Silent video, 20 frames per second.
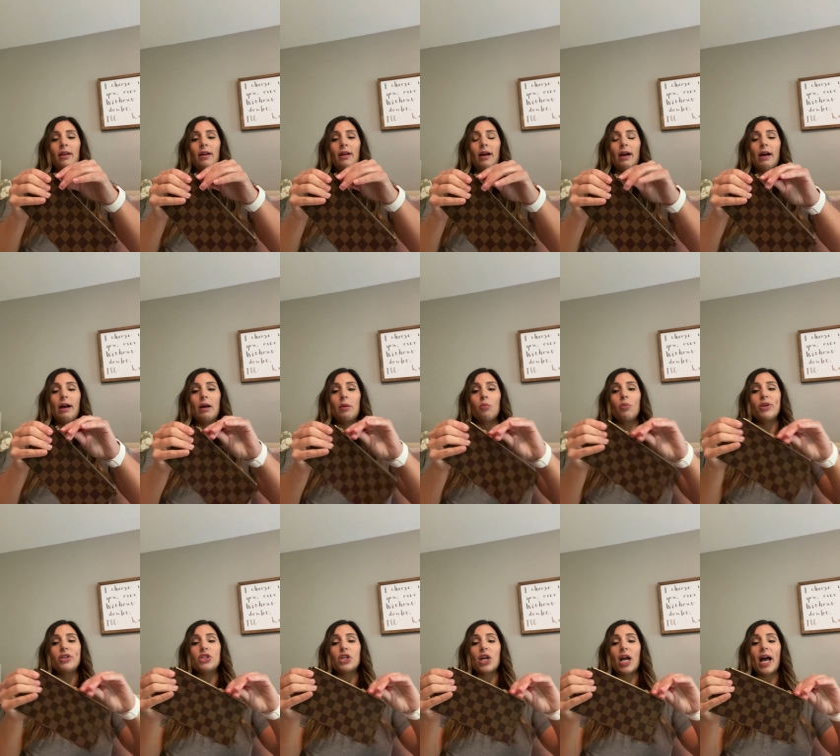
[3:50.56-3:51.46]
um,
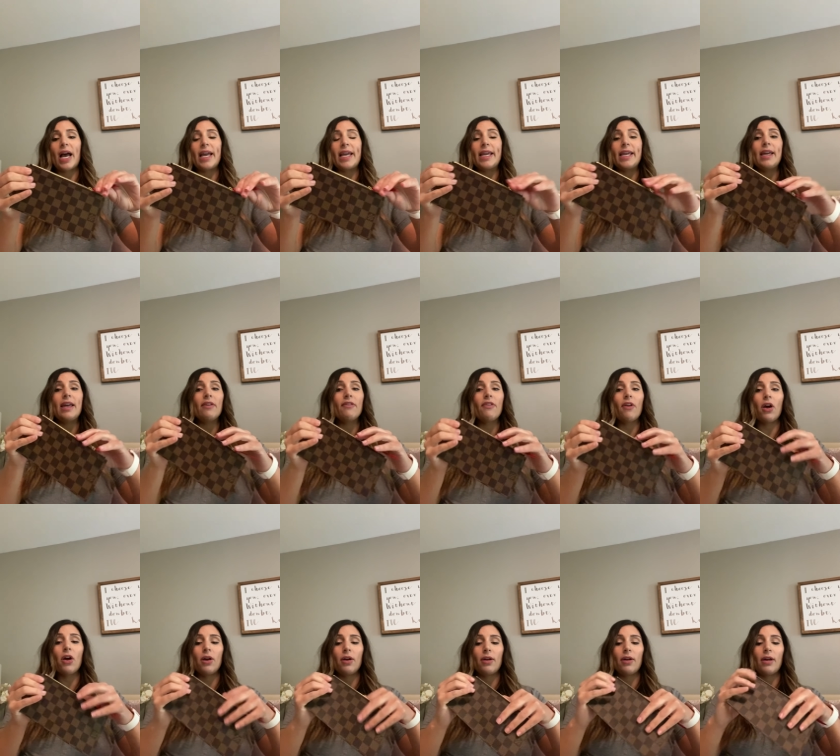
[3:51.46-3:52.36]
which I have,
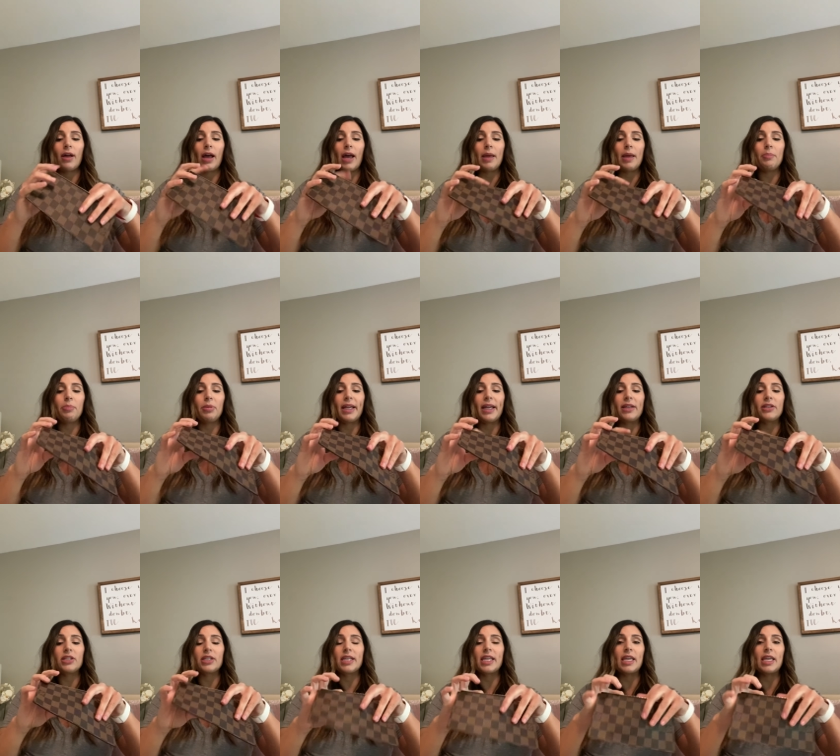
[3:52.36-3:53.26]
I plan
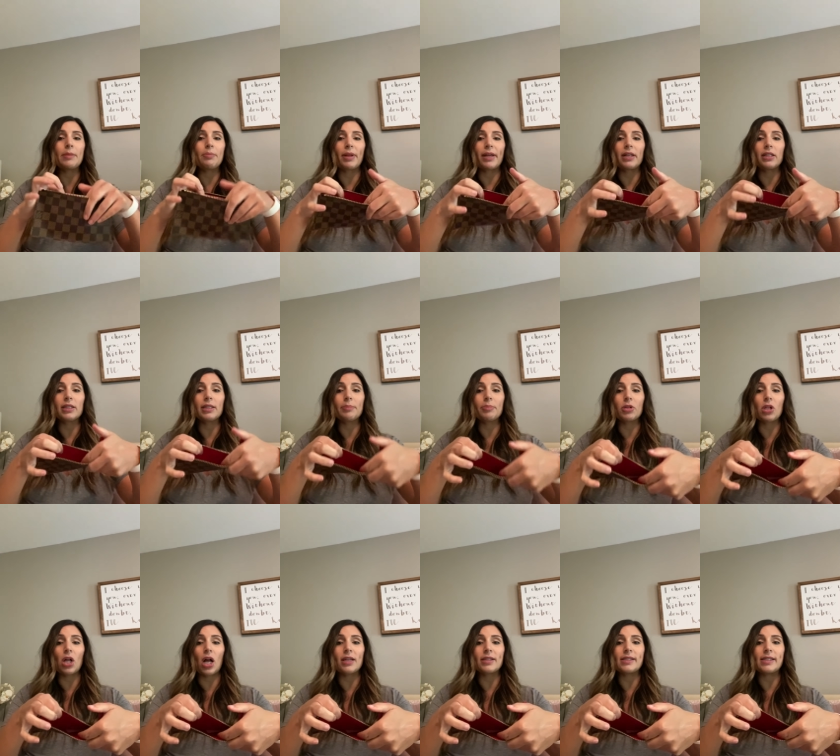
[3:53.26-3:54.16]
to keep like a lip
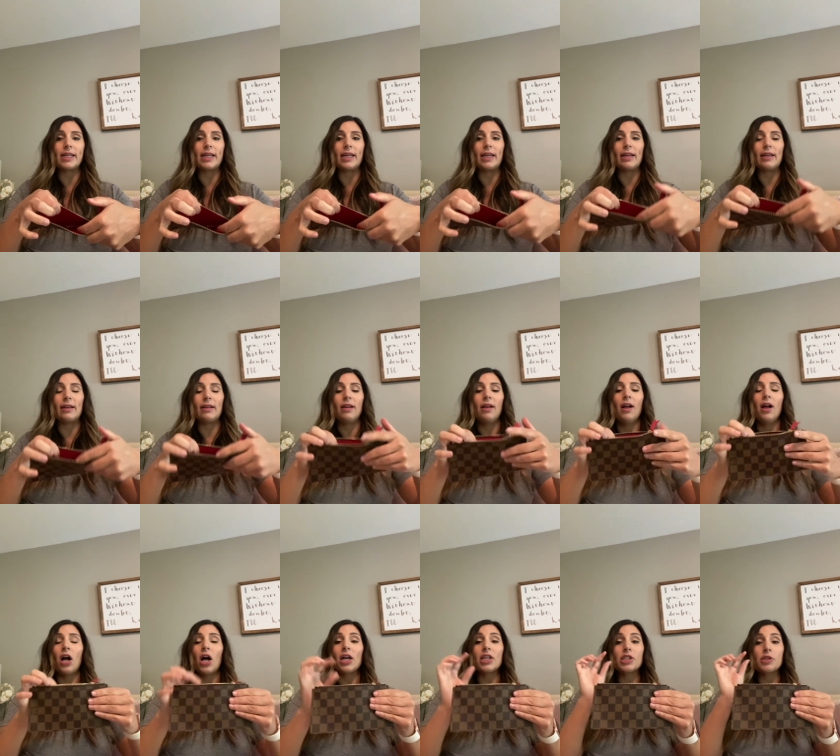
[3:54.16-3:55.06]
gloss in,
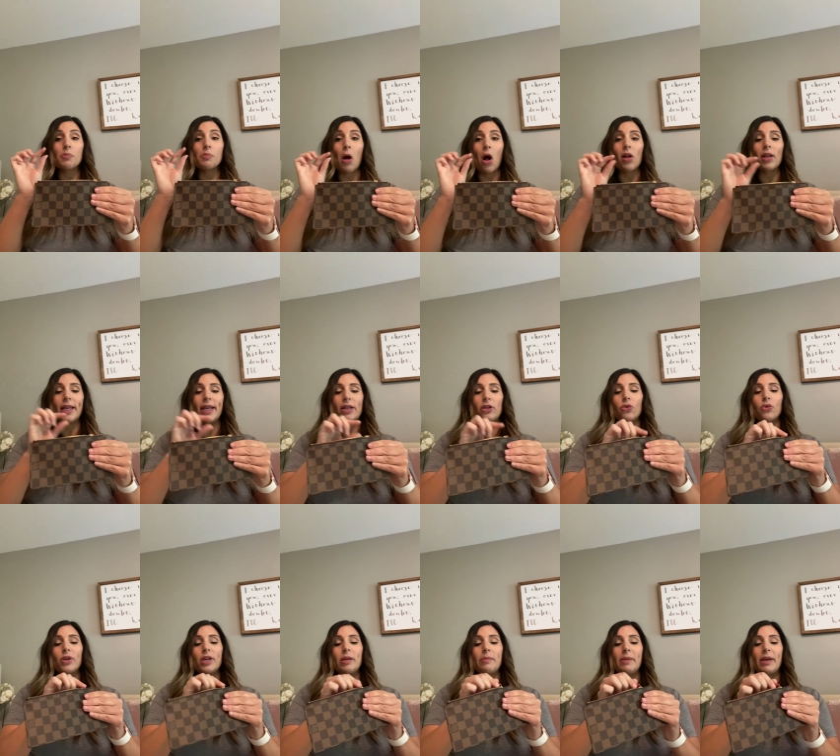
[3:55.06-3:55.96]
a small hand
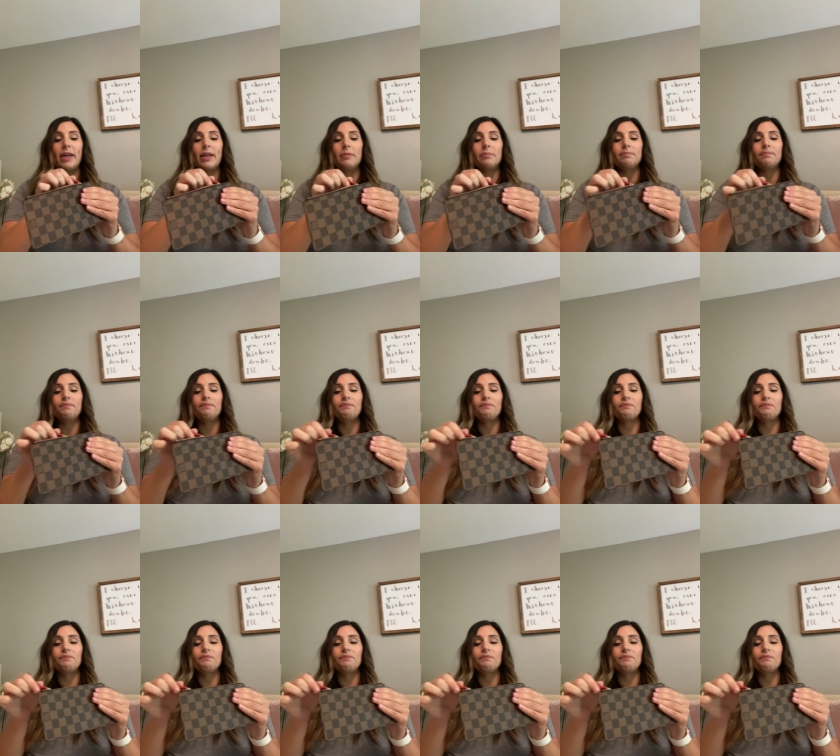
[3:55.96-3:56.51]
cream in.